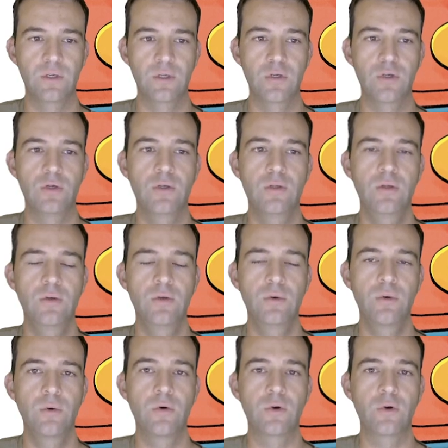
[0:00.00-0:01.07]
Good
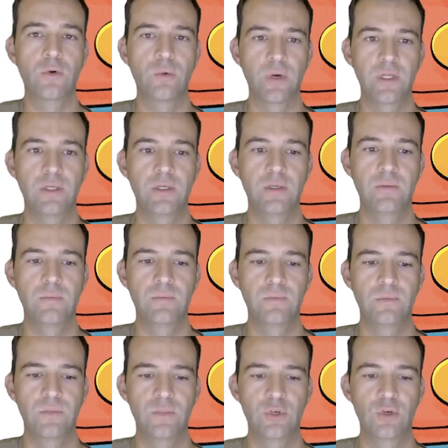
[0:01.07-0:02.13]
or great?
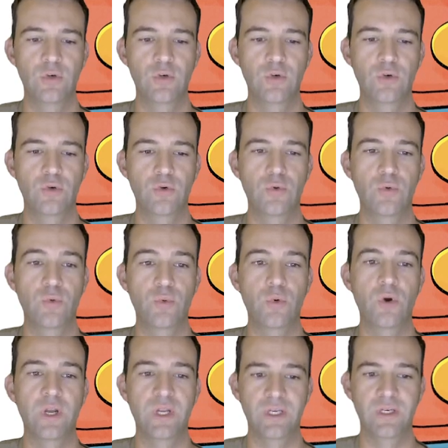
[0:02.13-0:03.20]

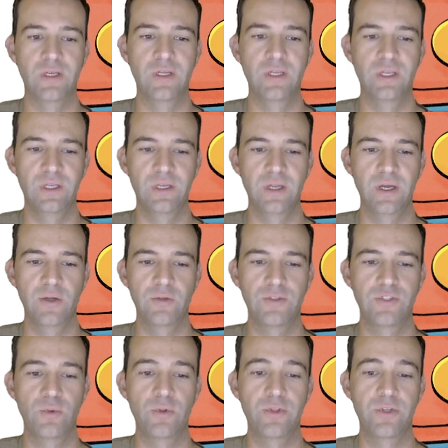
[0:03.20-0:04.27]
Great, he
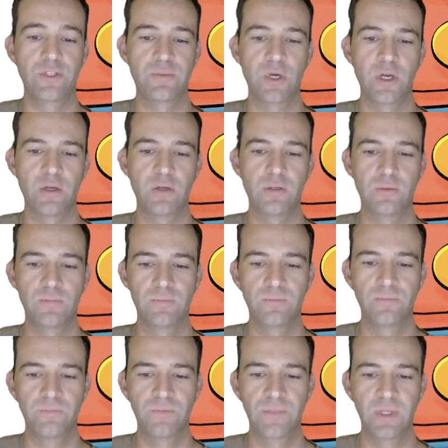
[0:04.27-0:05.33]
announced with a smile.
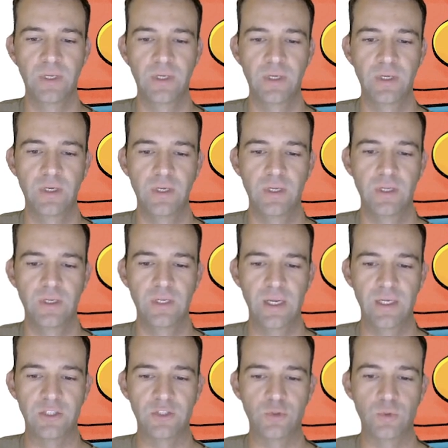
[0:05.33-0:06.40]

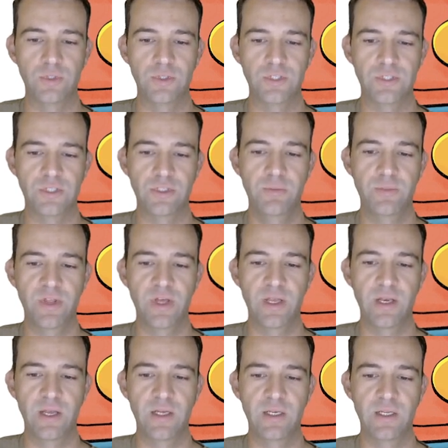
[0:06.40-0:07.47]
Dash went to sleep that
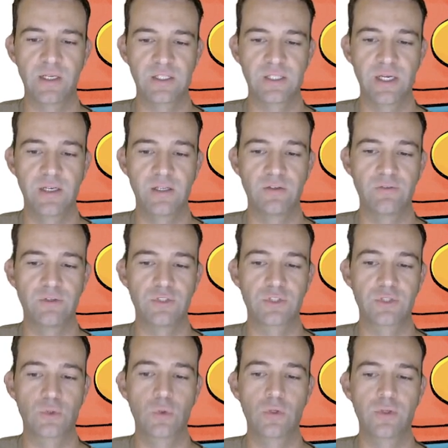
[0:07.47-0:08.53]
night excited for
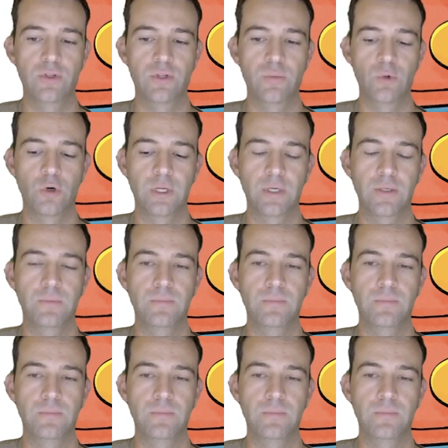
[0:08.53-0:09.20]
school in the morning.